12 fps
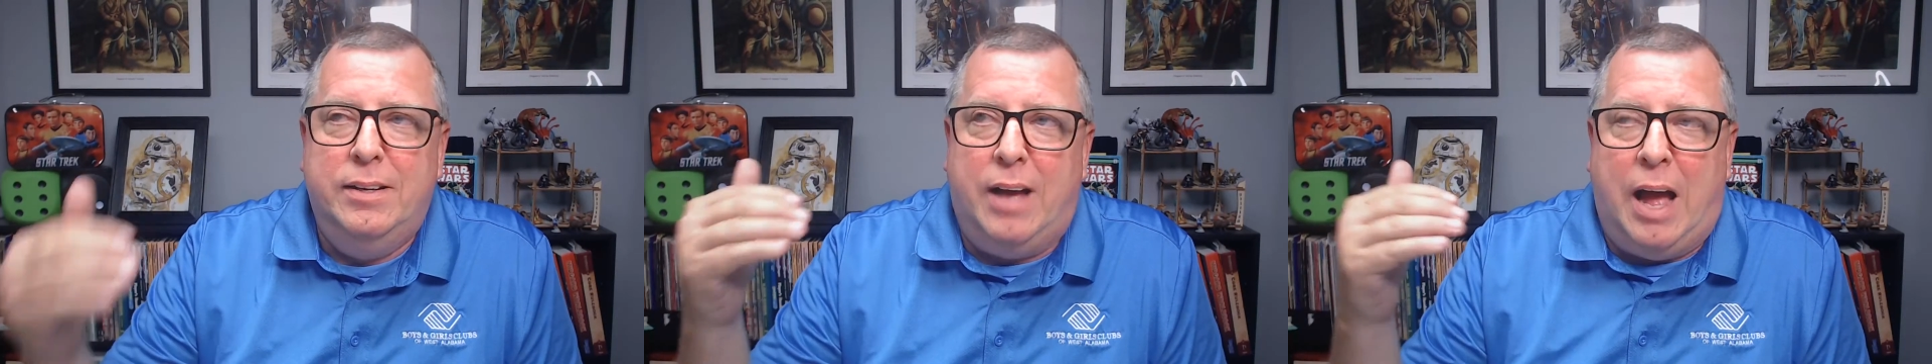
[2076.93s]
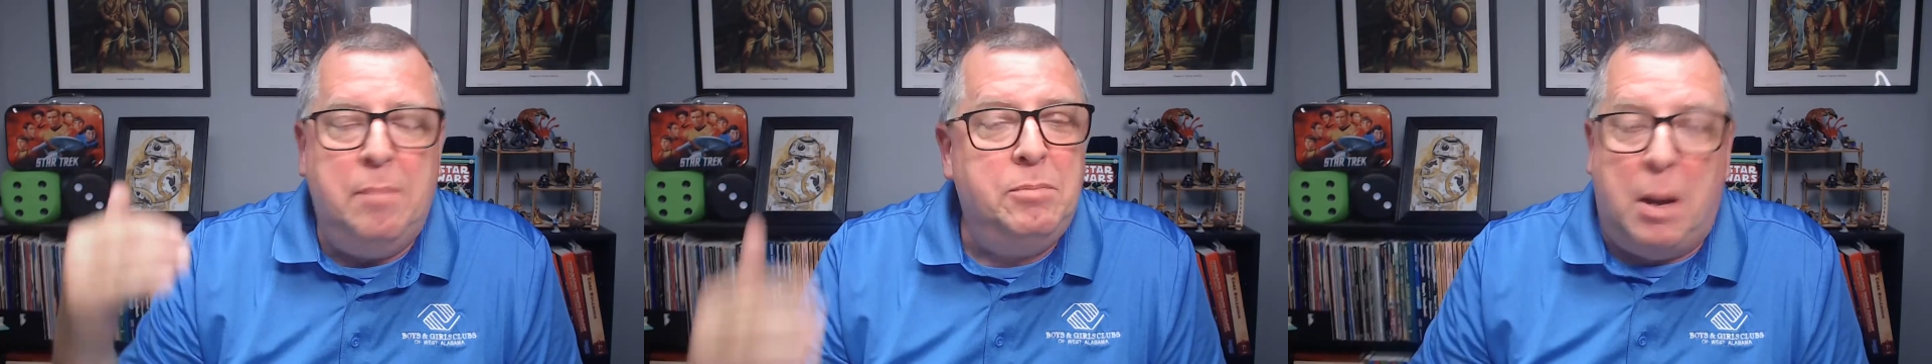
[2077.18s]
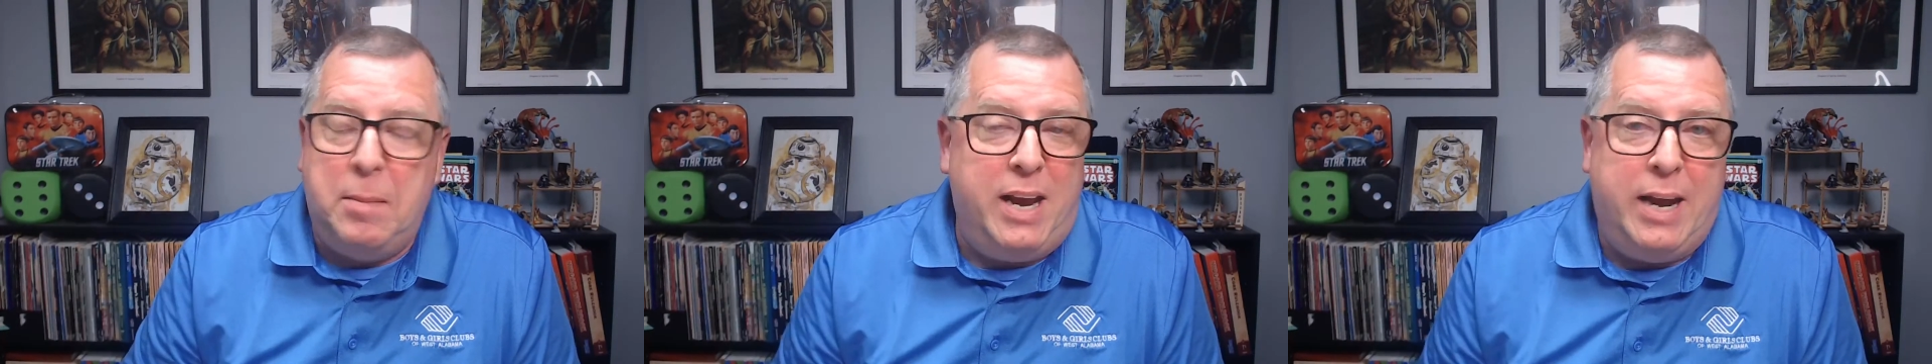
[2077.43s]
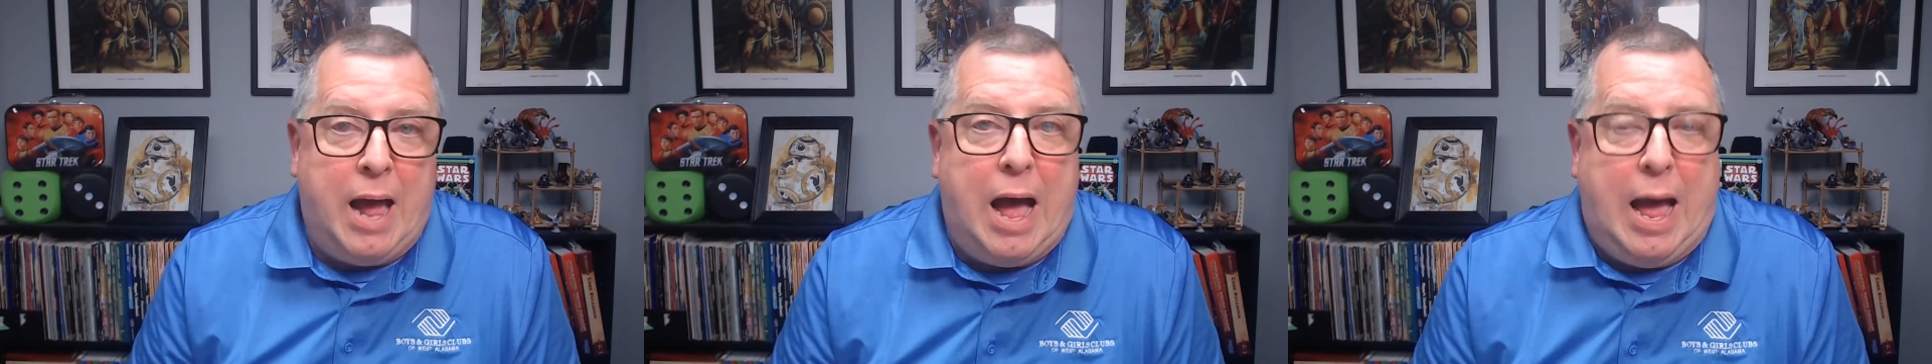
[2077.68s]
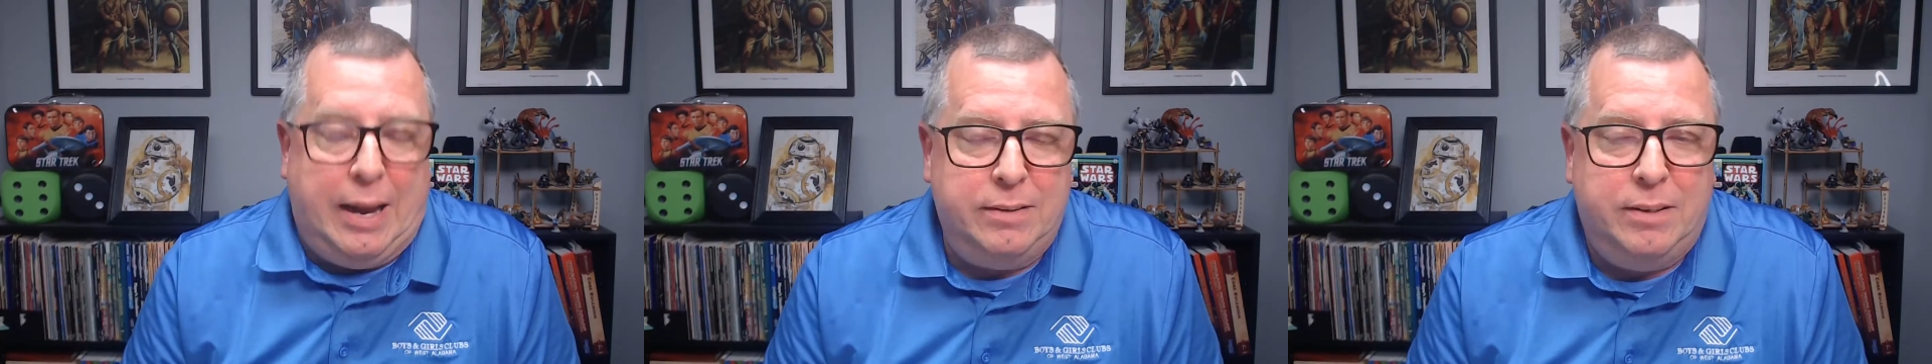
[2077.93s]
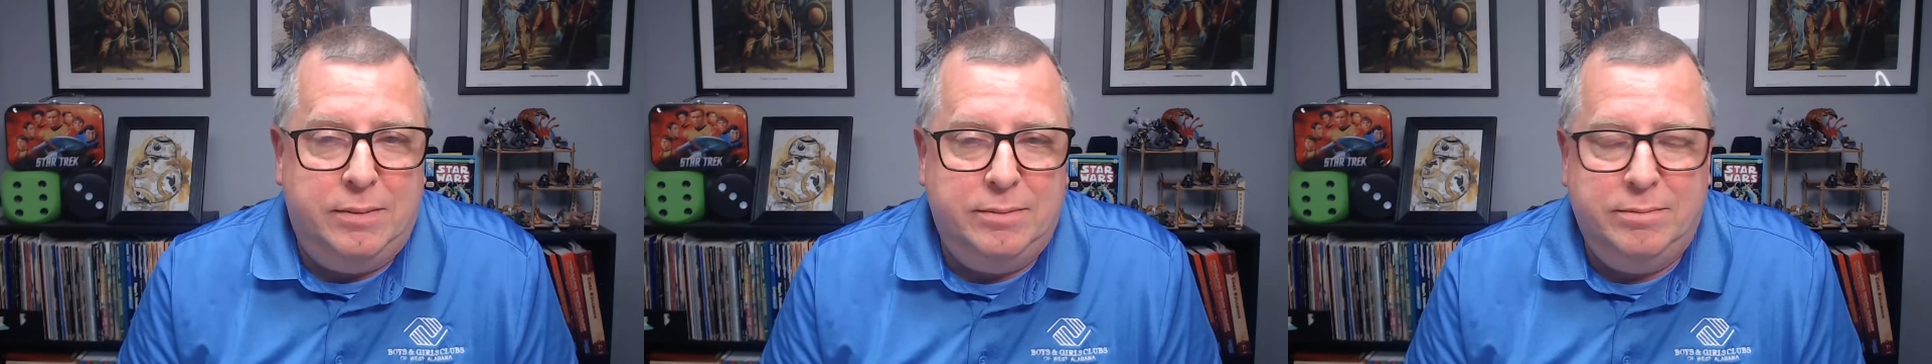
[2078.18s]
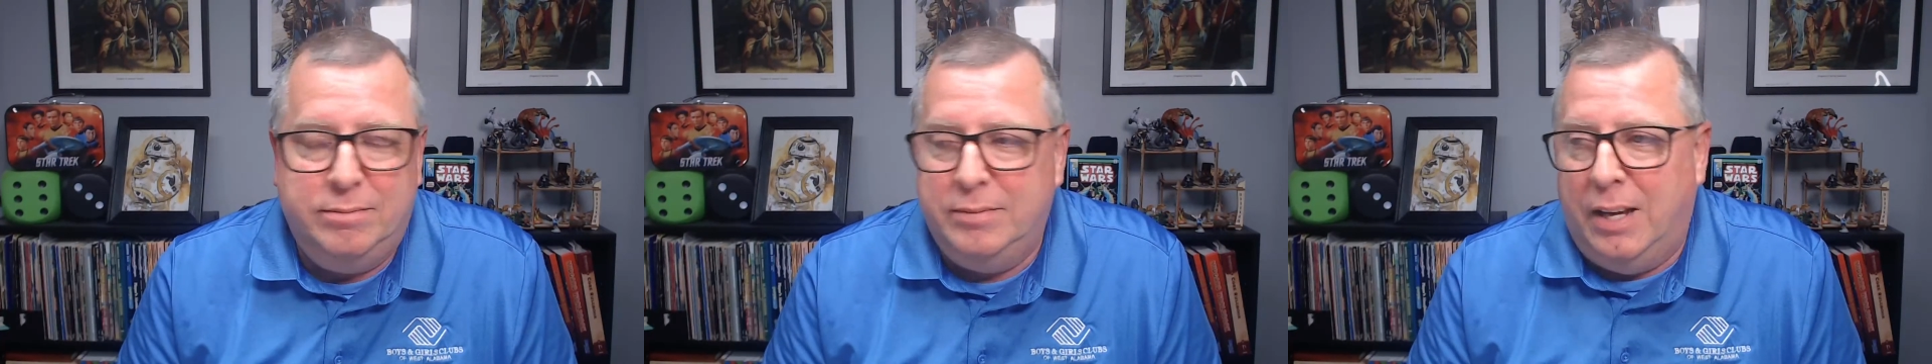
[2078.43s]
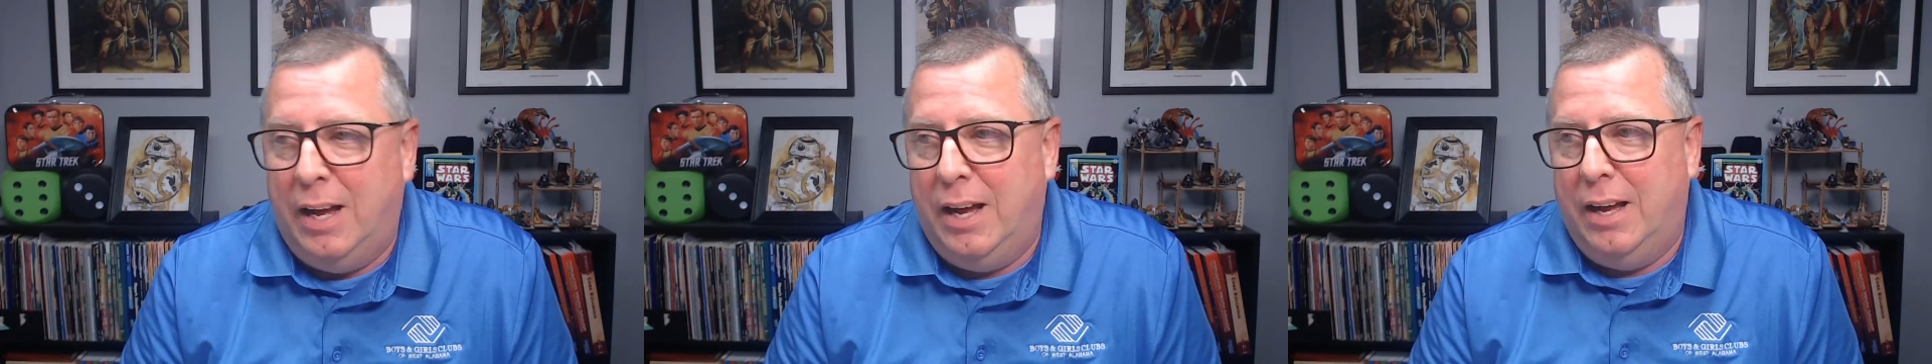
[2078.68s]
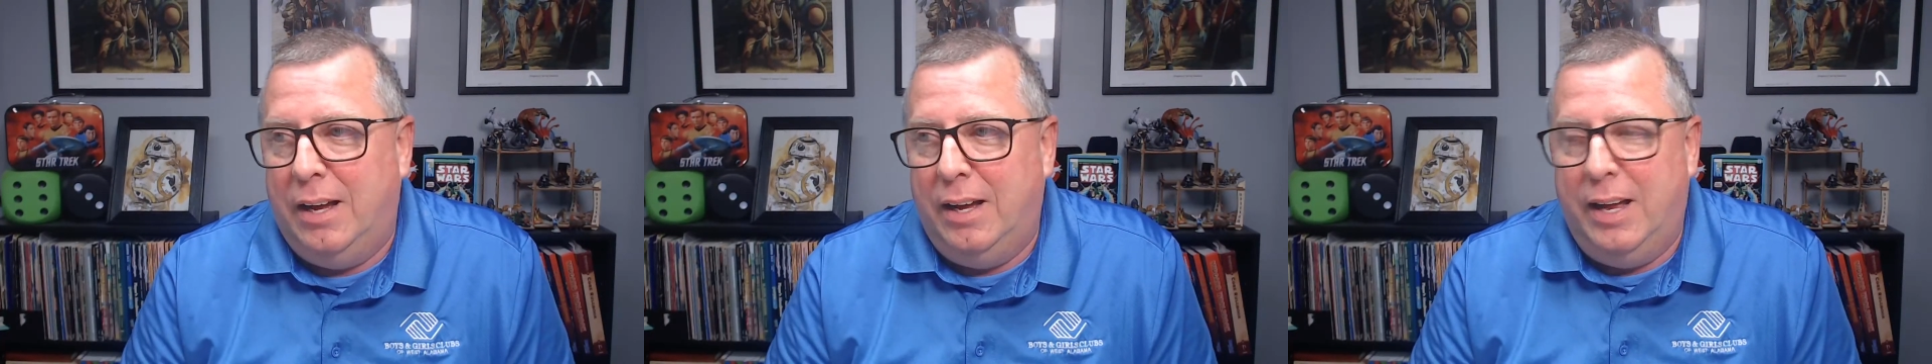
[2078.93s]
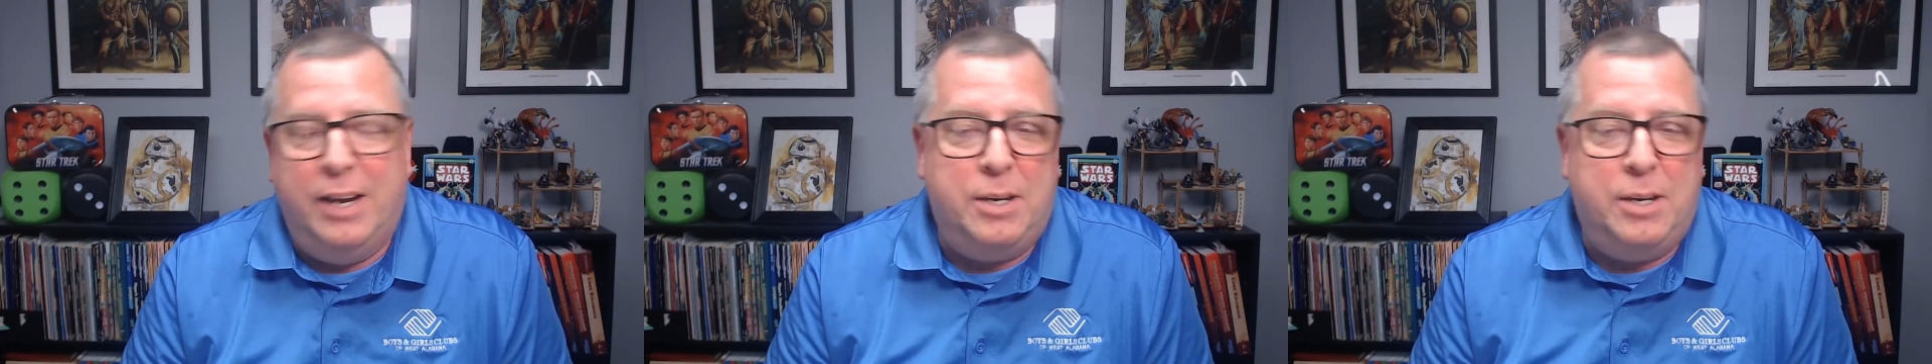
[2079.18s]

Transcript: I'm coming in hot. And